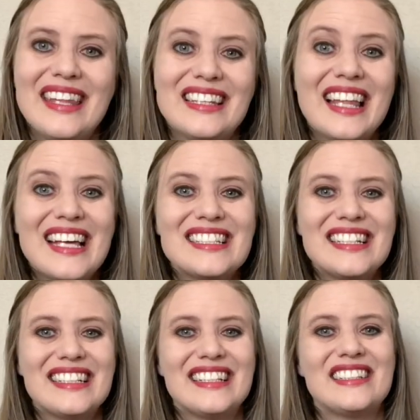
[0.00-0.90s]
And the last
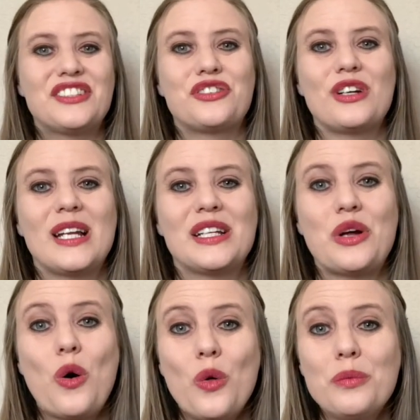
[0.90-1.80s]
idea is to create an
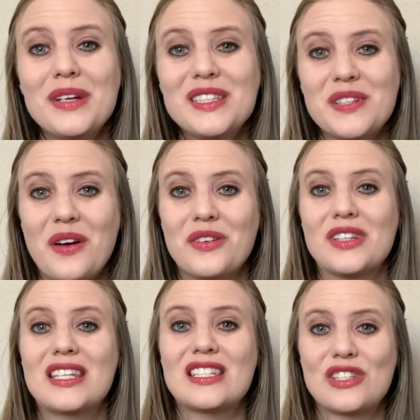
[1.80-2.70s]
old
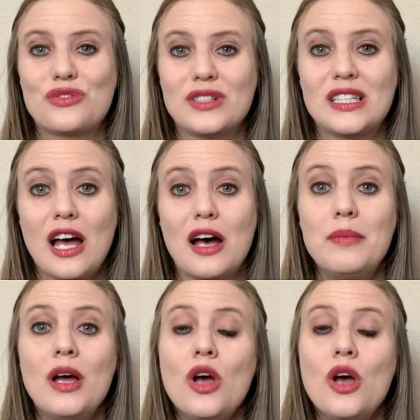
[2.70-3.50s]
MacDonald's sensory tub